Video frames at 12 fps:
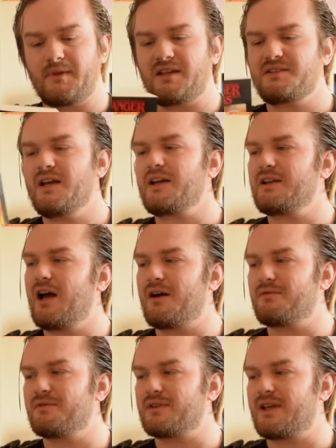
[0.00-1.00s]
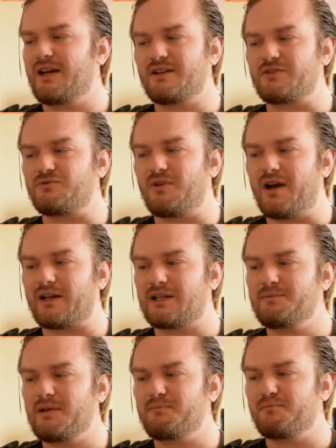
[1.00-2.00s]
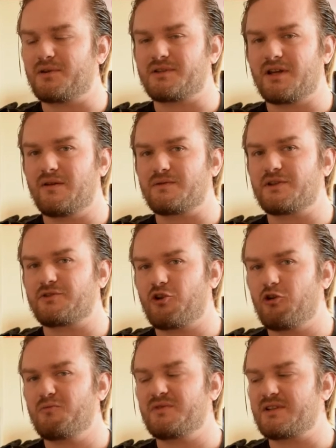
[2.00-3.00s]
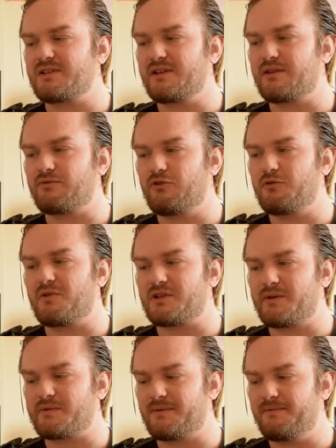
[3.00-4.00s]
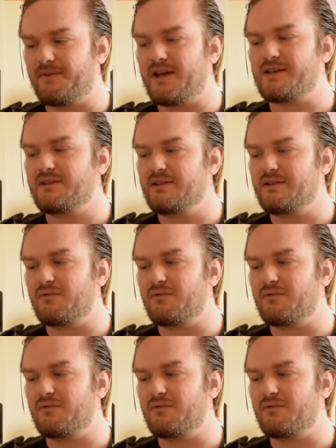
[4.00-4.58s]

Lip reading: Second half it kind of dragged a bit, but I was determined to see it through because I was invested.